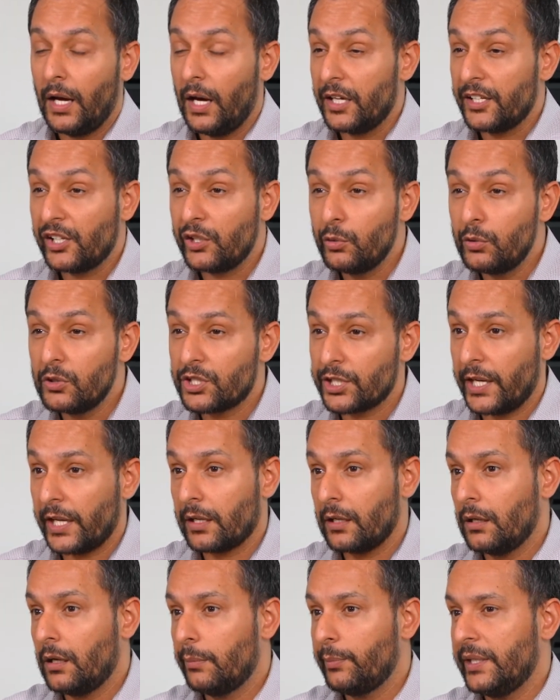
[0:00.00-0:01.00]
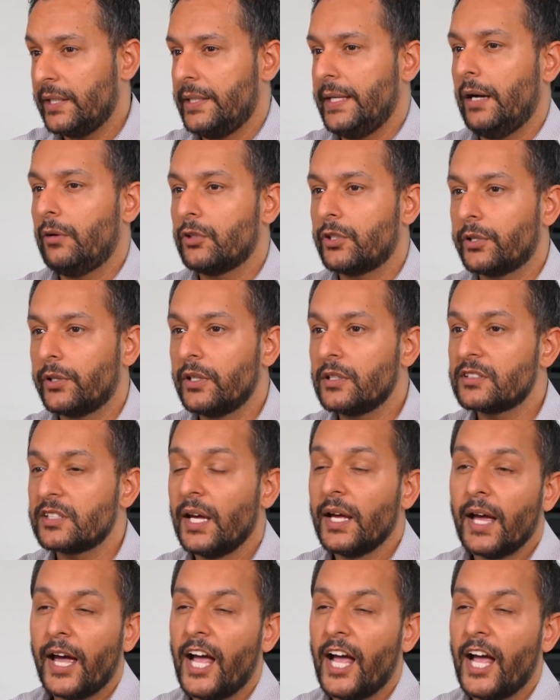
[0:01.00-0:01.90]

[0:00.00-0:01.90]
huge economic downturns,